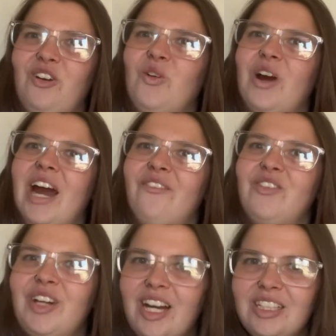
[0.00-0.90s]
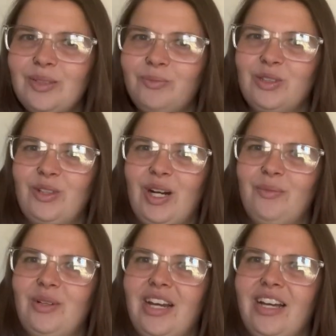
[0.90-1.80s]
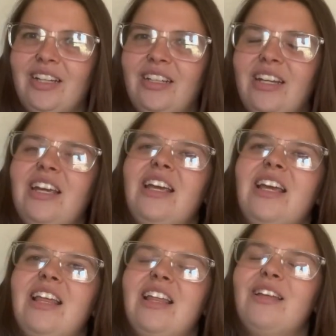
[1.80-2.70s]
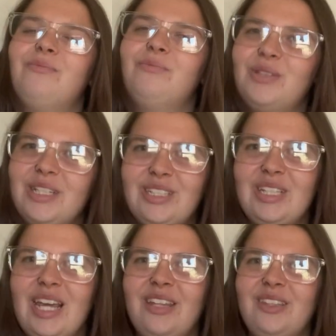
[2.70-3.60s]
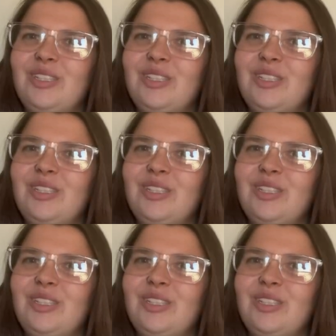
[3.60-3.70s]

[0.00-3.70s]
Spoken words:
or have not subscribed yet, please hit the